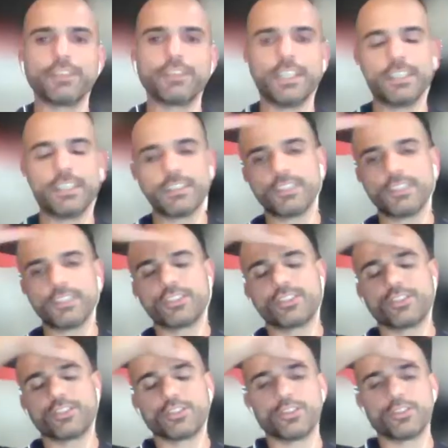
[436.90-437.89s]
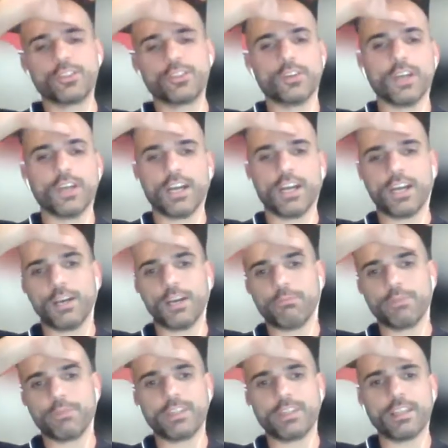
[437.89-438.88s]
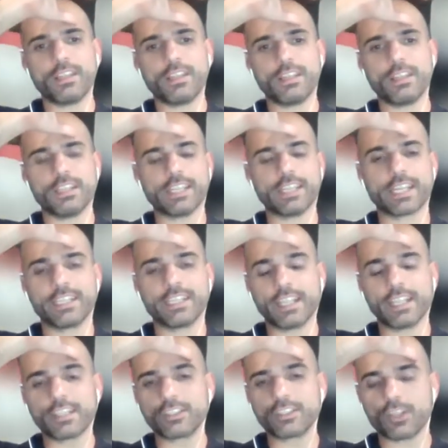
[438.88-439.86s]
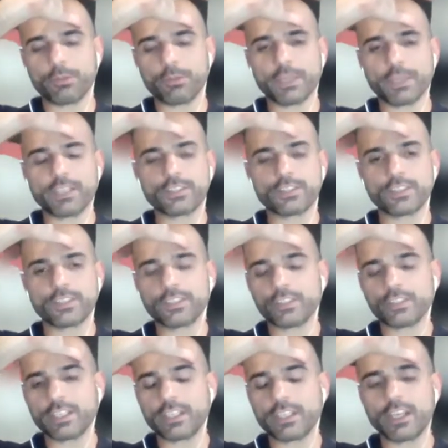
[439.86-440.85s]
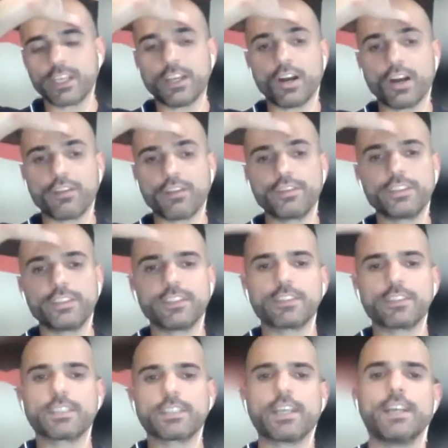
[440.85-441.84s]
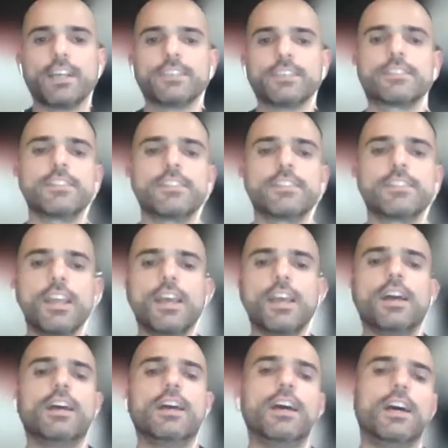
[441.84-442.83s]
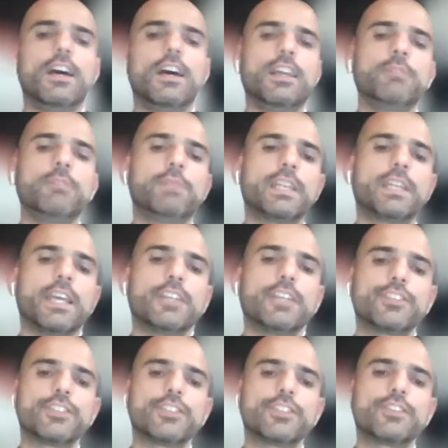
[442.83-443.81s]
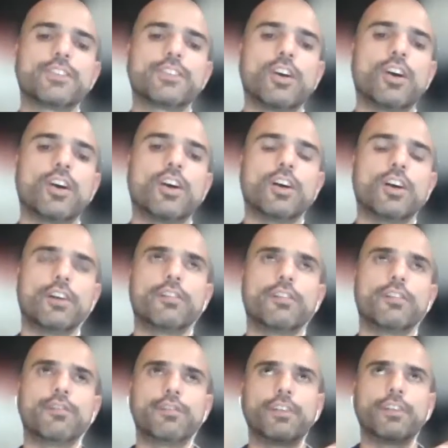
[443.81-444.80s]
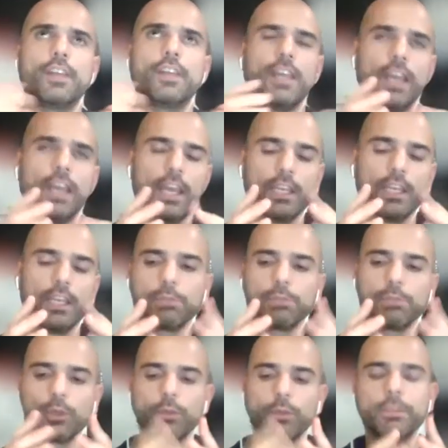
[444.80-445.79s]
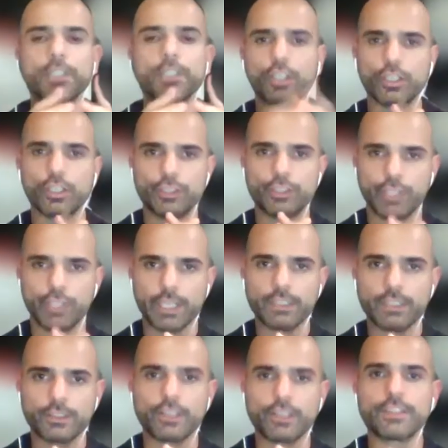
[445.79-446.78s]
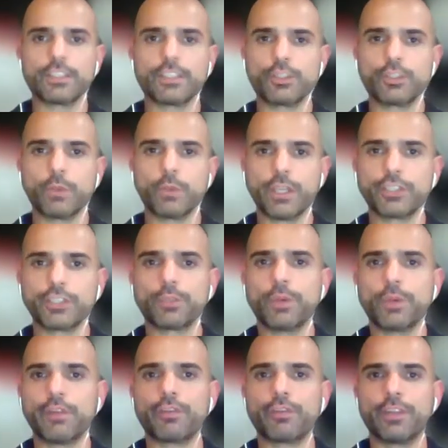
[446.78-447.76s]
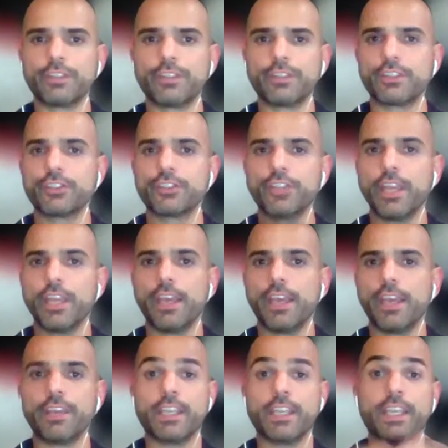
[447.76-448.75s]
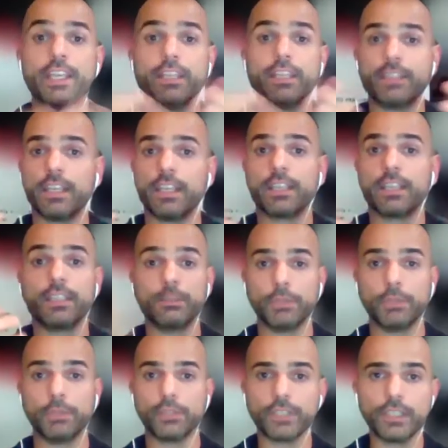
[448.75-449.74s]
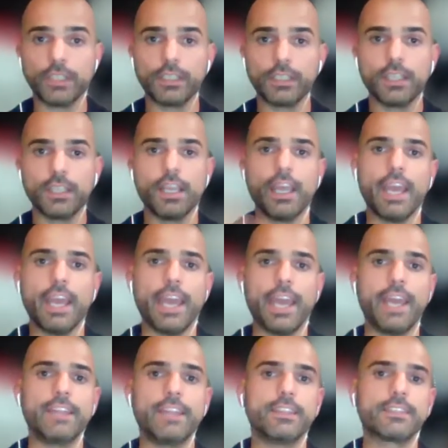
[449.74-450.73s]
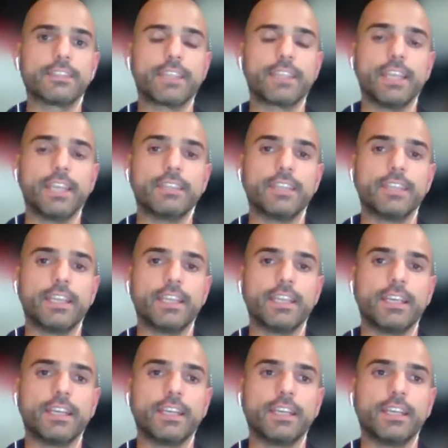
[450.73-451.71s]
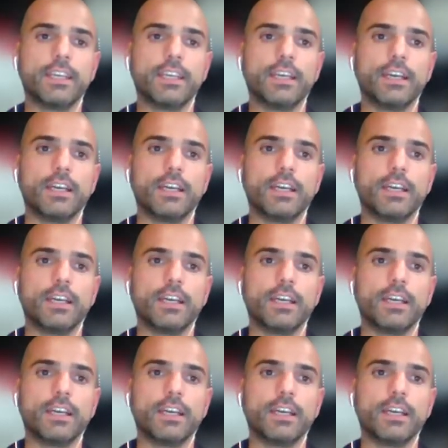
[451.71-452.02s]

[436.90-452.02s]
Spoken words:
leads into like another topic. So Cilna and I often discuss implications of an employment contract. So a situation where, for instance, you have a caretaker in a building, and this caretaker,